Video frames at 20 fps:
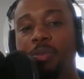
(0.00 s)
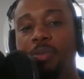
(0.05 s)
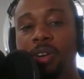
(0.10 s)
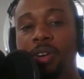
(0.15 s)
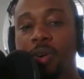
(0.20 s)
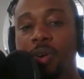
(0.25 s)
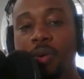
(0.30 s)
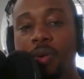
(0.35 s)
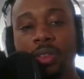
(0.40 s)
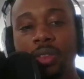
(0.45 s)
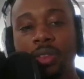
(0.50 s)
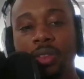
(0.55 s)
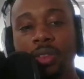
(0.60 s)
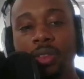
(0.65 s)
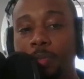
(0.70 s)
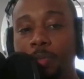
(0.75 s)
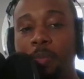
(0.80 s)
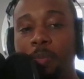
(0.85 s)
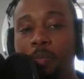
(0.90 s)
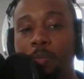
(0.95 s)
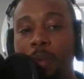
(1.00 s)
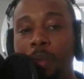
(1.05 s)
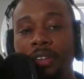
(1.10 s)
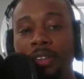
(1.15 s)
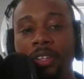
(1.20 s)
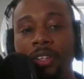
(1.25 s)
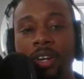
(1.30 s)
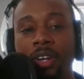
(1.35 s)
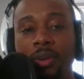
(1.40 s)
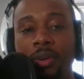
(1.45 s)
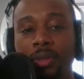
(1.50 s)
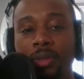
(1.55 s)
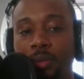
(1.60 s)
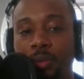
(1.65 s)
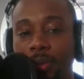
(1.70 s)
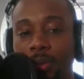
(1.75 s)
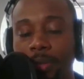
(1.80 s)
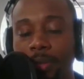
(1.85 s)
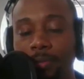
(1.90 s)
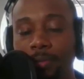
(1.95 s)
going through it. People about to go
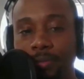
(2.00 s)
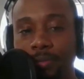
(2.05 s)
through it.